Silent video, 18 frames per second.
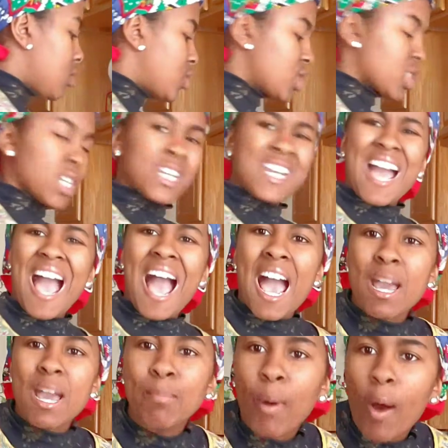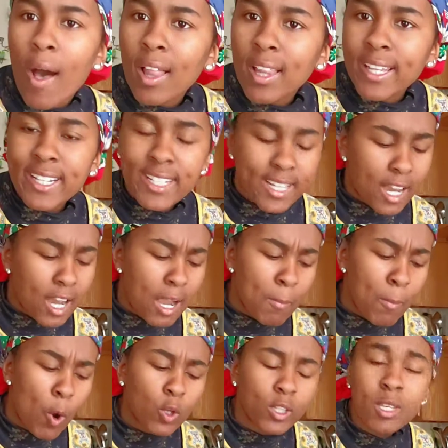just gonna eyeball it.
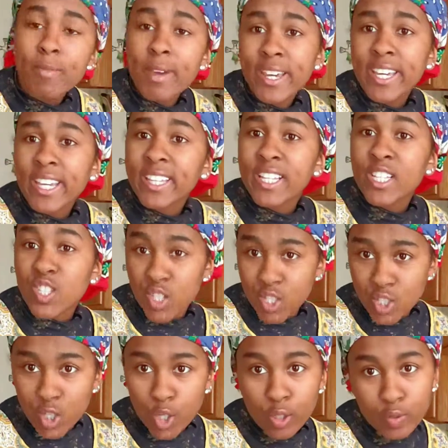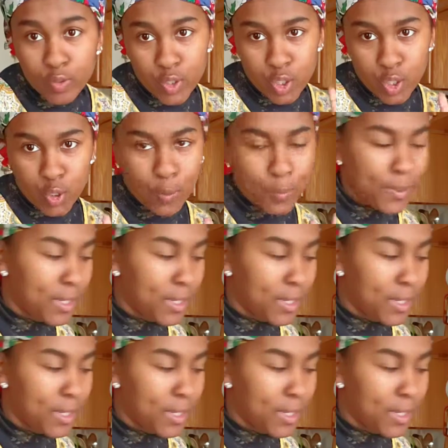I'm only making this to serve 2